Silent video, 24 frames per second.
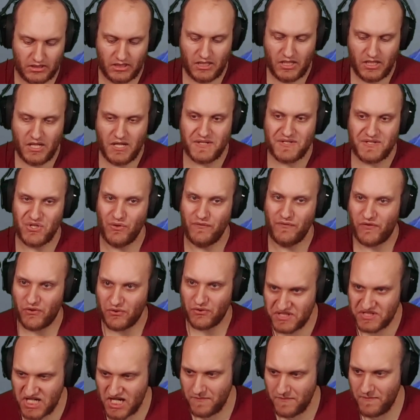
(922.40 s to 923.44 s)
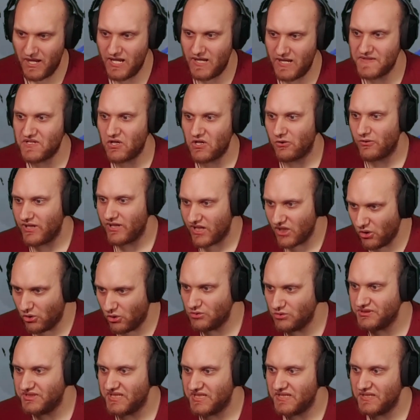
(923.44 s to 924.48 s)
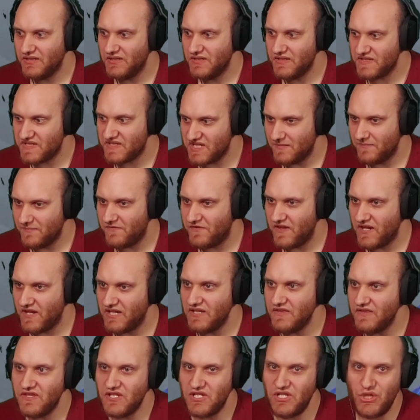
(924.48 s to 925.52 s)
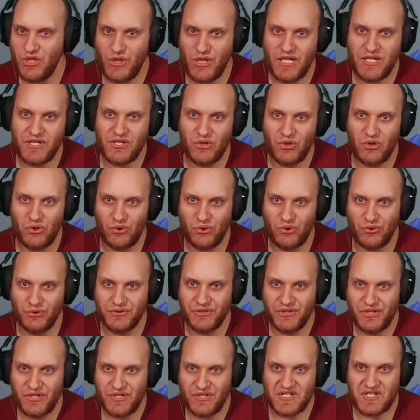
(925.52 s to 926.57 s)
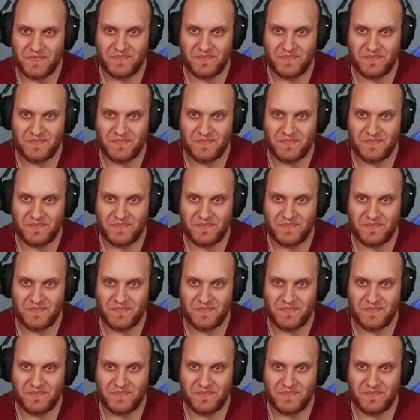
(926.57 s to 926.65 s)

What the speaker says: So if your teammate is already holding something, then you need to hold something